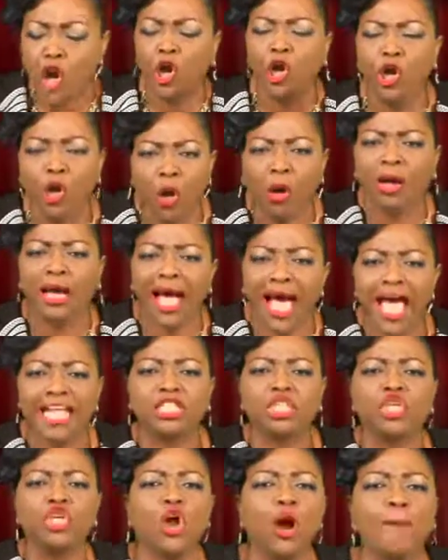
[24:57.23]
Look
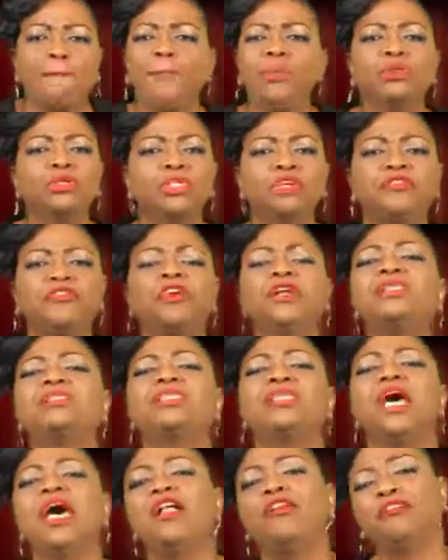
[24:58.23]
at your beautiful
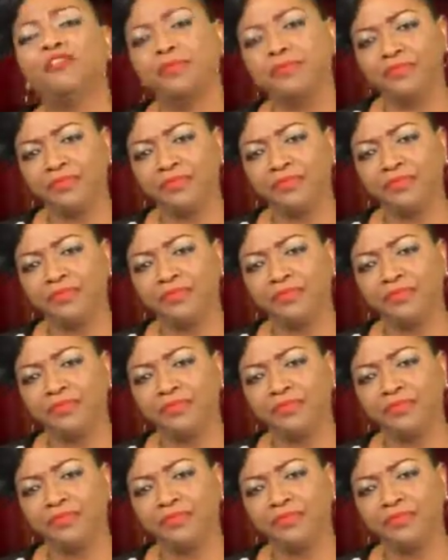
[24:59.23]
self.